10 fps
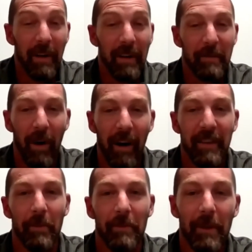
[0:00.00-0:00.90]
it is
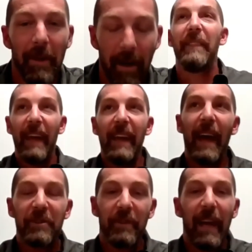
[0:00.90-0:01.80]
possible. They
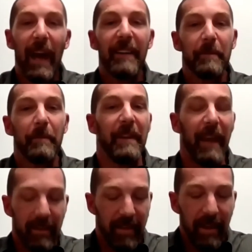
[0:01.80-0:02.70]
actually ask me.
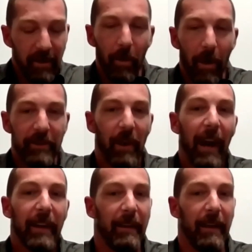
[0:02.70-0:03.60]
They know I
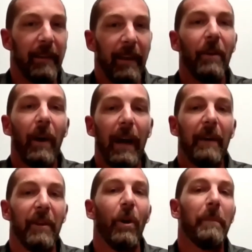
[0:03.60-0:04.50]
track it and they know I
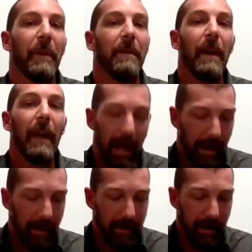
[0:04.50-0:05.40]
have it open,
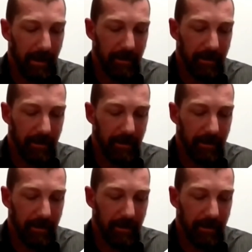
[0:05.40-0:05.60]
and